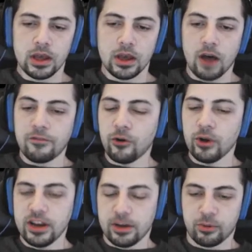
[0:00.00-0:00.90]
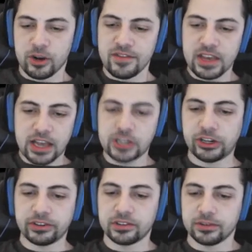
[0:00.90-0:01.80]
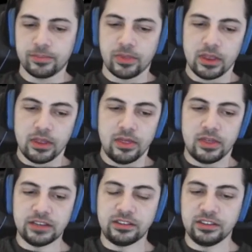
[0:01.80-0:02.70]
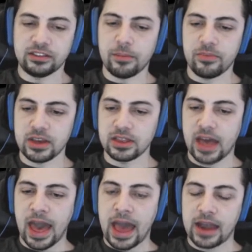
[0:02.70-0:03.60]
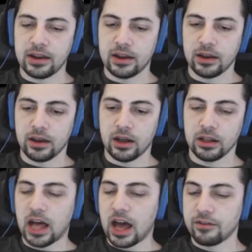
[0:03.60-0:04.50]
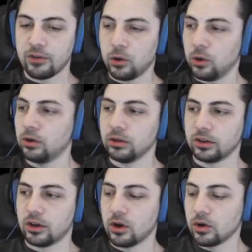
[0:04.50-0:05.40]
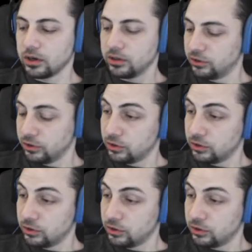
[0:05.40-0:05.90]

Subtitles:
Avoid abbreviations. This is something that a lot of old coders